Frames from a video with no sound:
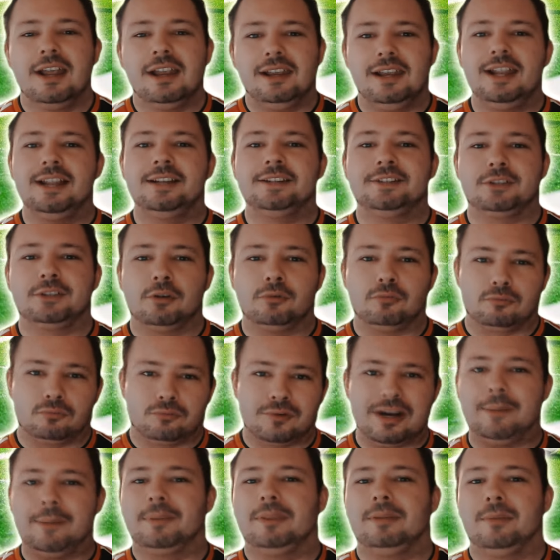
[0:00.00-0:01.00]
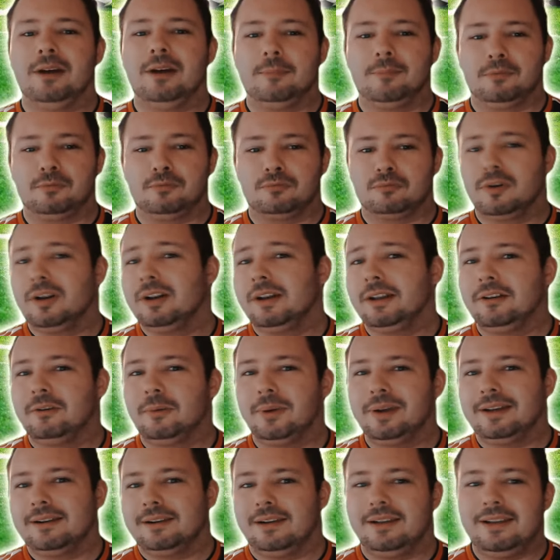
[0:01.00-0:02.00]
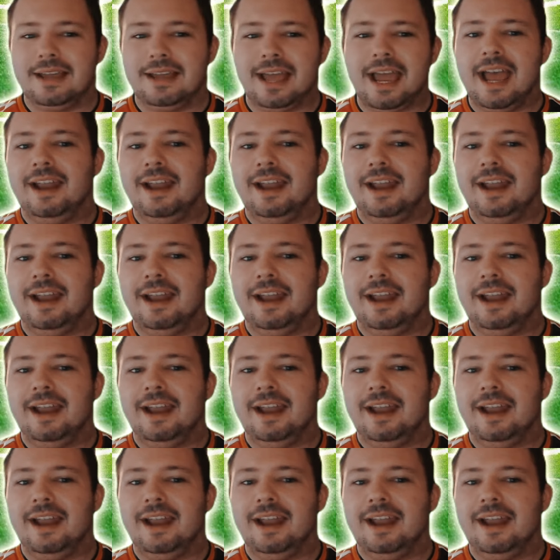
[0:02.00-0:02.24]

Let's wrap them up really quickly.